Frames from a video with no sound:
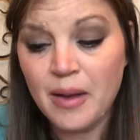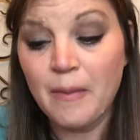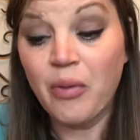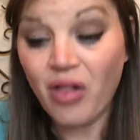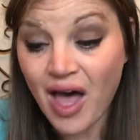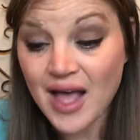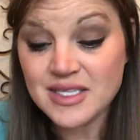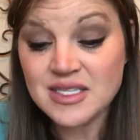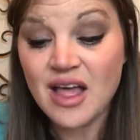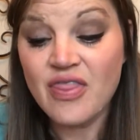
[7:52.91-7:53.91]
Plus,
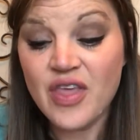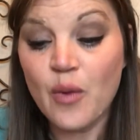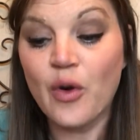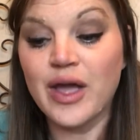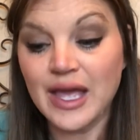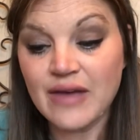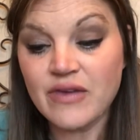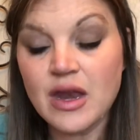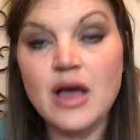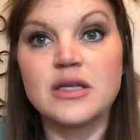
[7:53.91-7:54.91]
there were
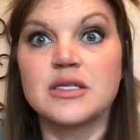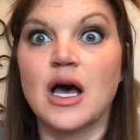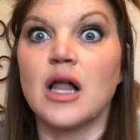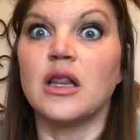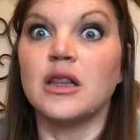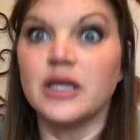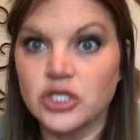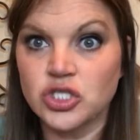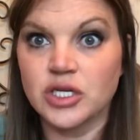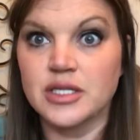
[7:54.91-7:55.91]
even
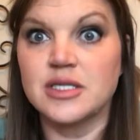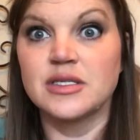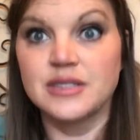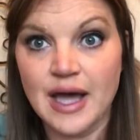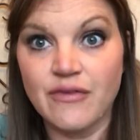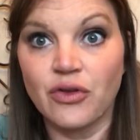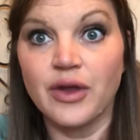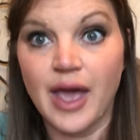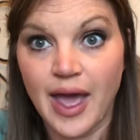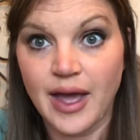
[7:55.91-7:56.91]
delicious deviled
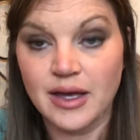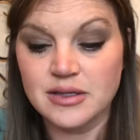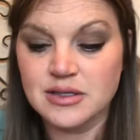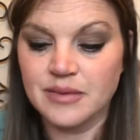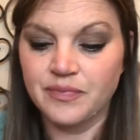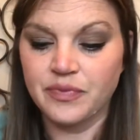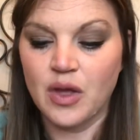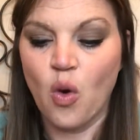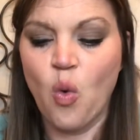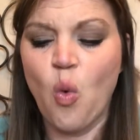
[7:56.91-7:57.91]
eggs.
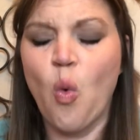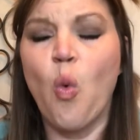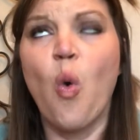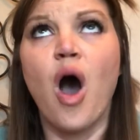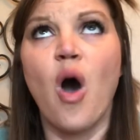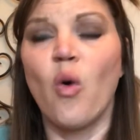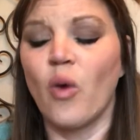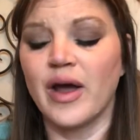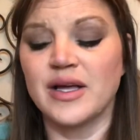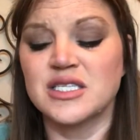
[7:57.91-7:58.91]
Whoa,
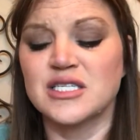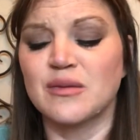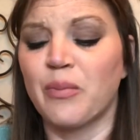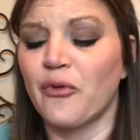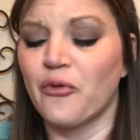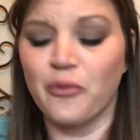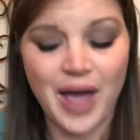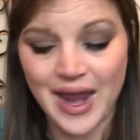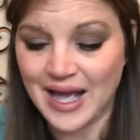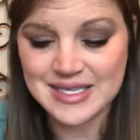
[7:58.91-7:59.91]
what a
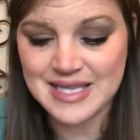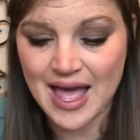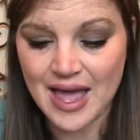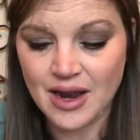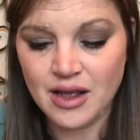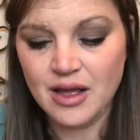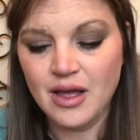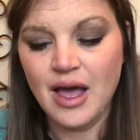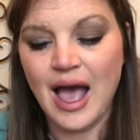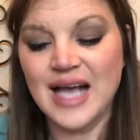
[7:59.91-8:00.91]
spread, I said.
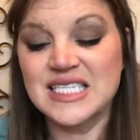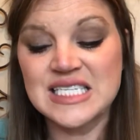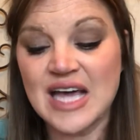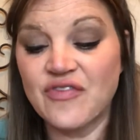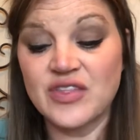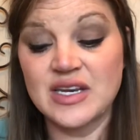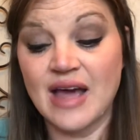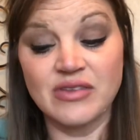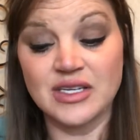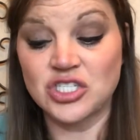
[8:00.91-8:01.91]
I stuffed the
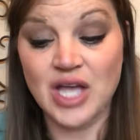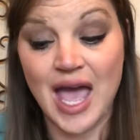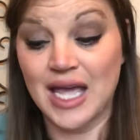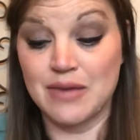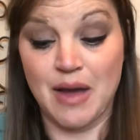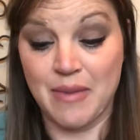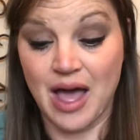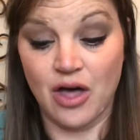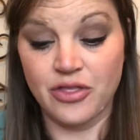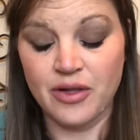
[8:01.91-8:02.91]
devilish egg in my
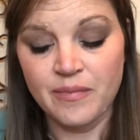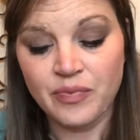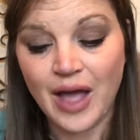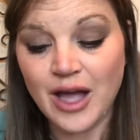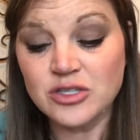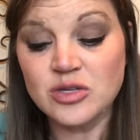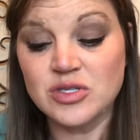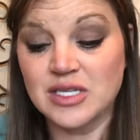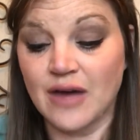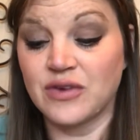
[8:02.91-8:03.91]
mouth. I also
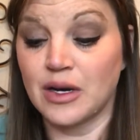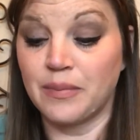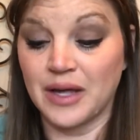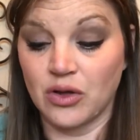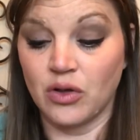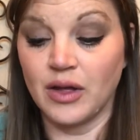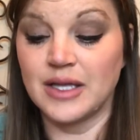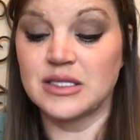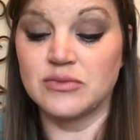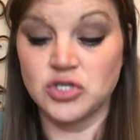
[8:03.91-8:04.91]
stuffed in a pickle
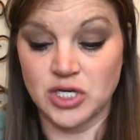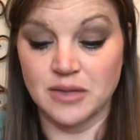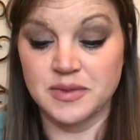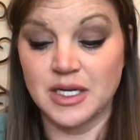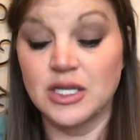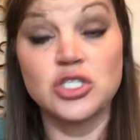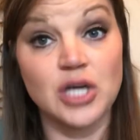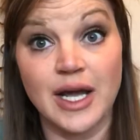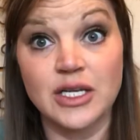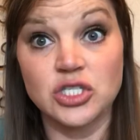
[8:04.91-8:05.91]
and some chips and a
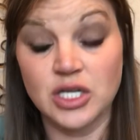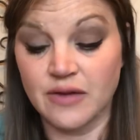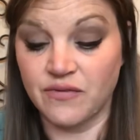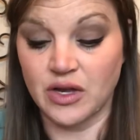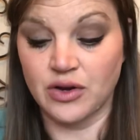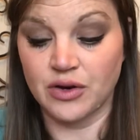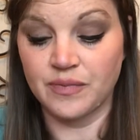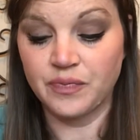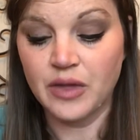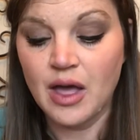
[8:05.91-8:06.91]
giant chicken finger.
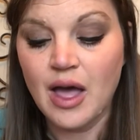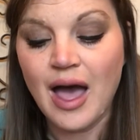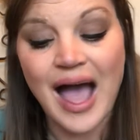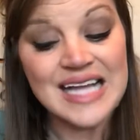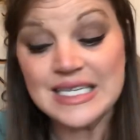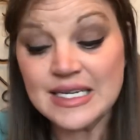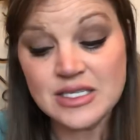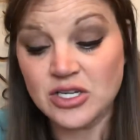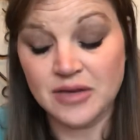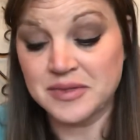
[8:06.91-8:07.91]
I didn't
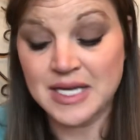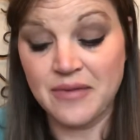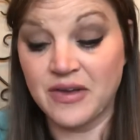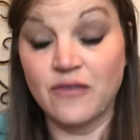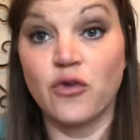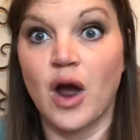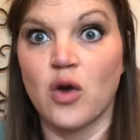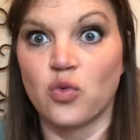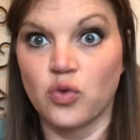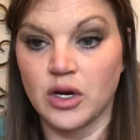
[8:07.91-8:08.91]
stop stuffing for a
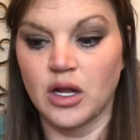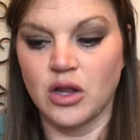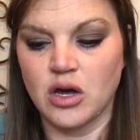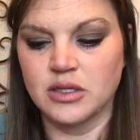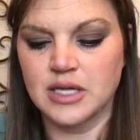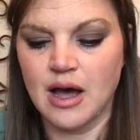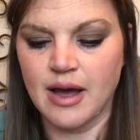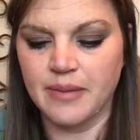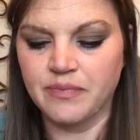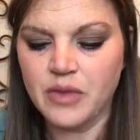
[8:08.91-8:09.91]
real long
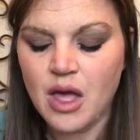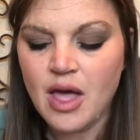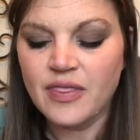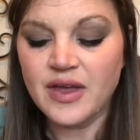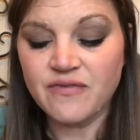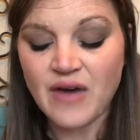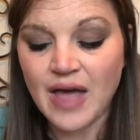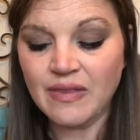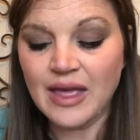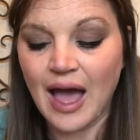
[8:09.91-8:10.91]
time. Then
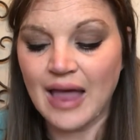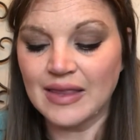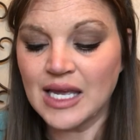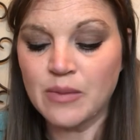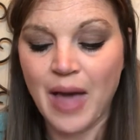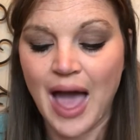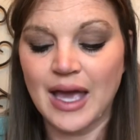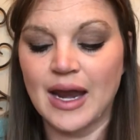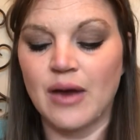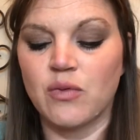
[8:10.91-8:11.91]
finally, I leaned back
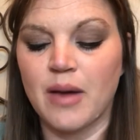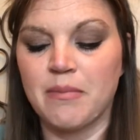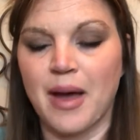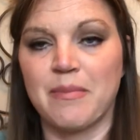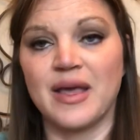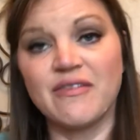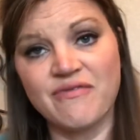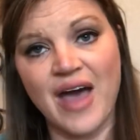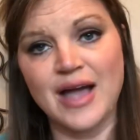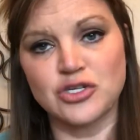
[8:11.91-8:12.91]
and I rubbed my big
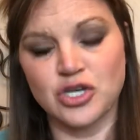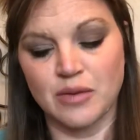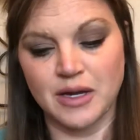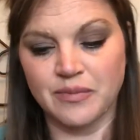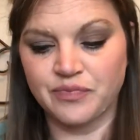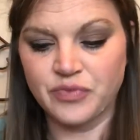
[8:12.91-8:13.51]
fat tummy.